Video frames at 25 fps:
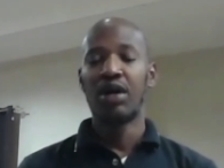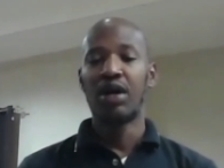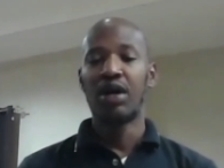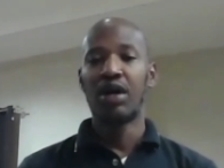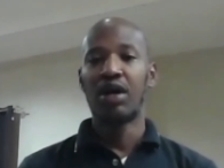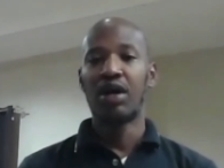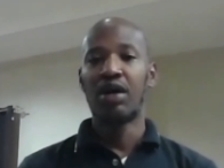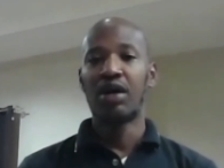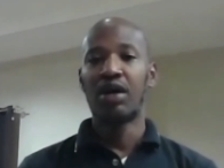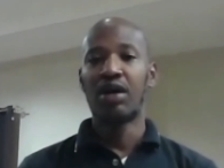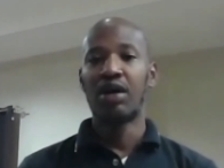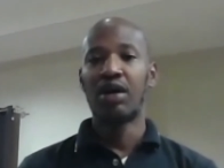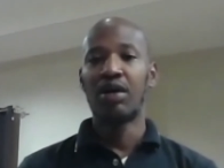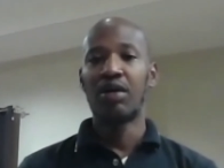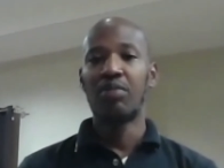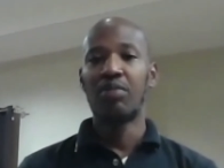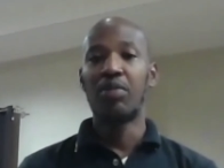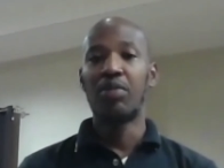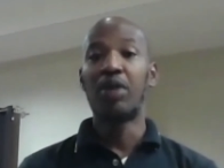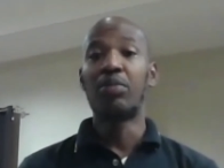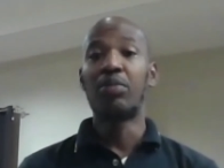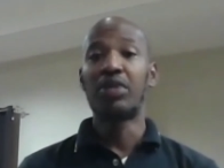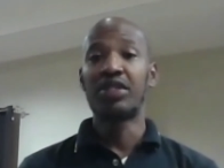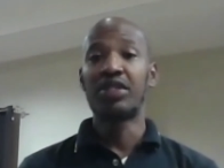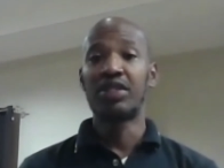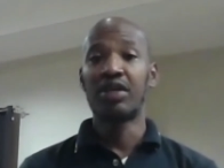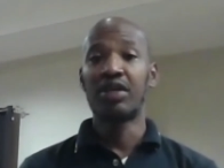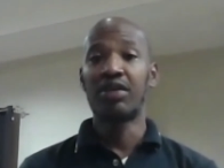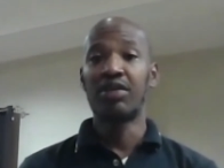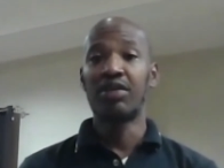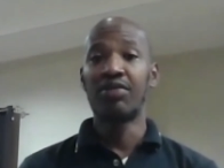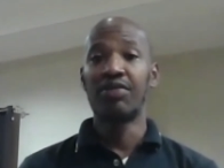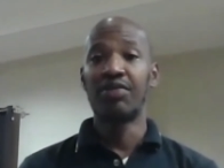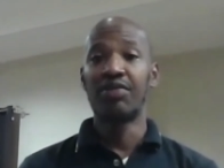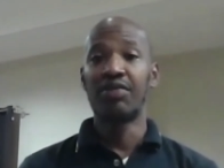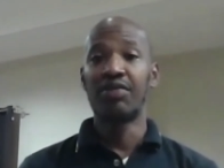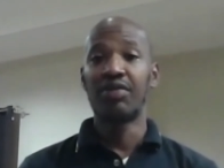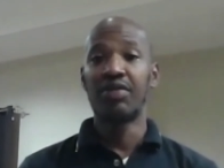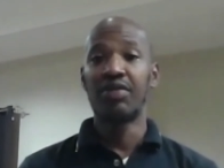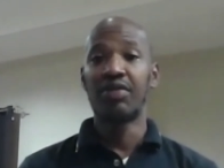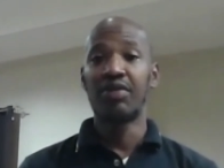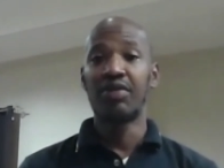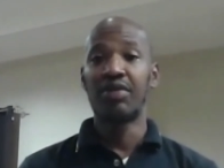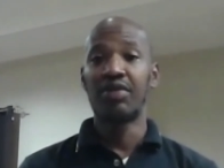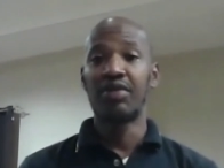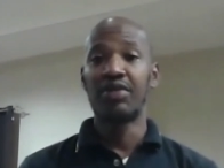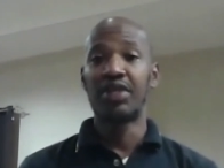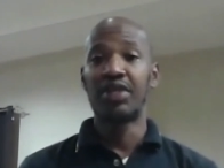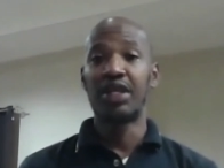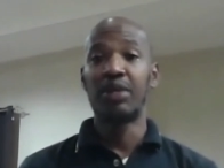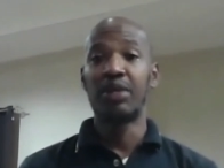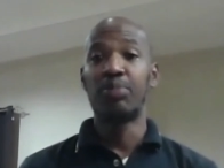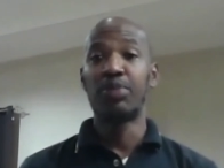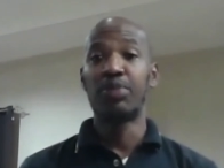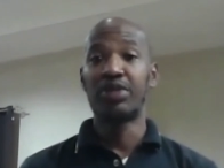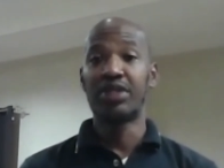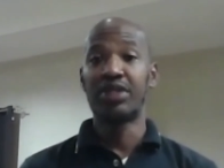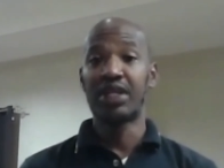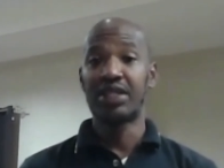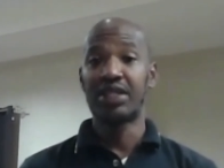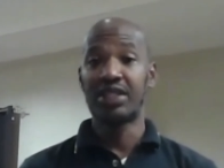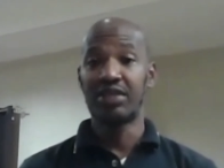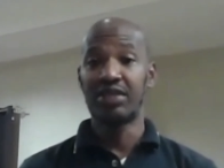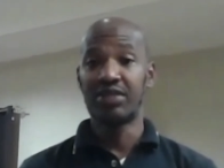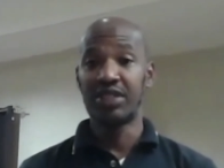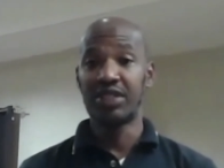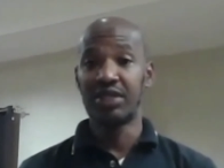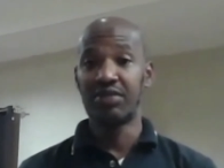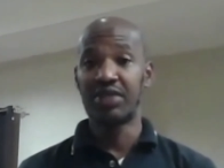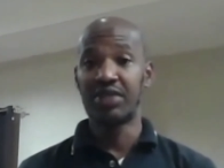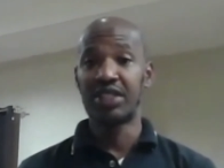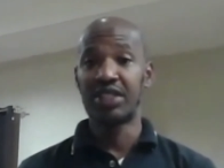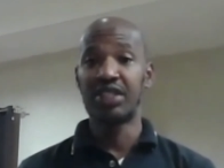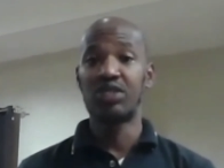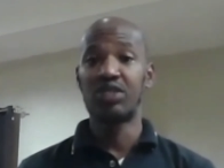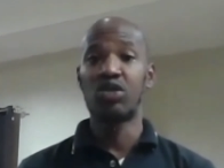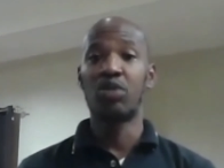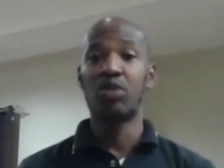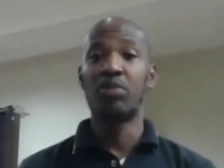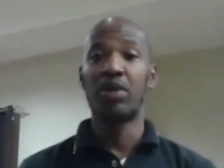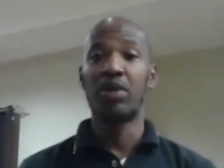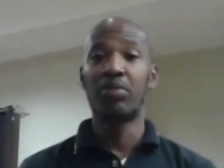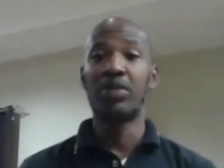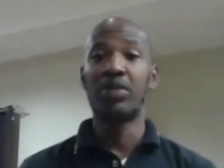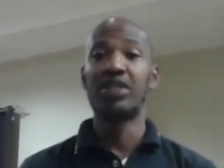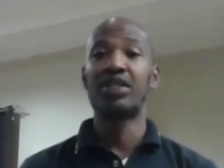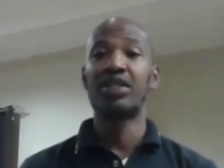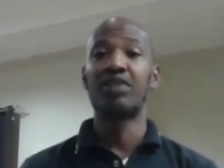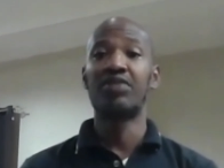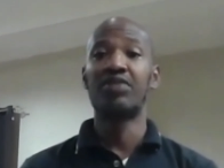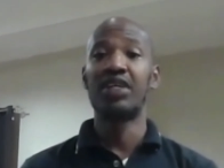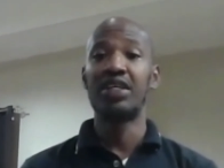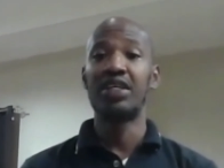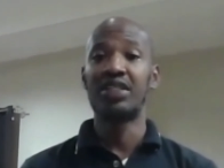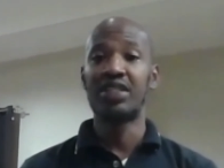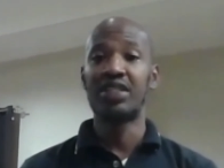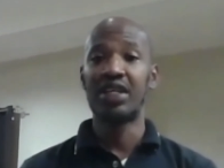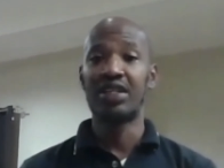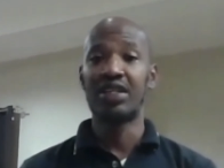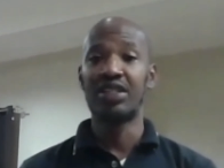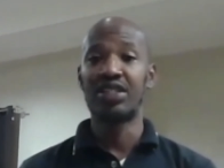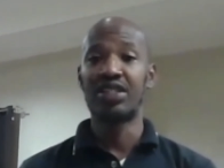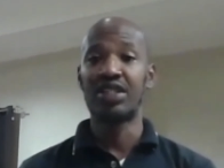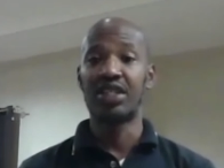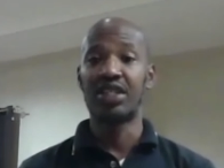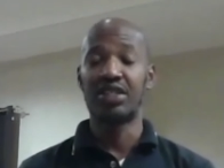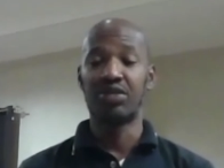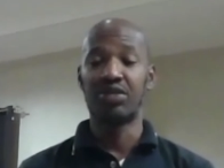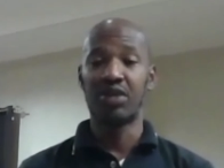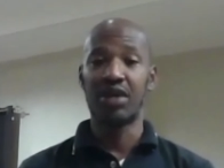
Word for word: are members of the protective services or members of the essentials.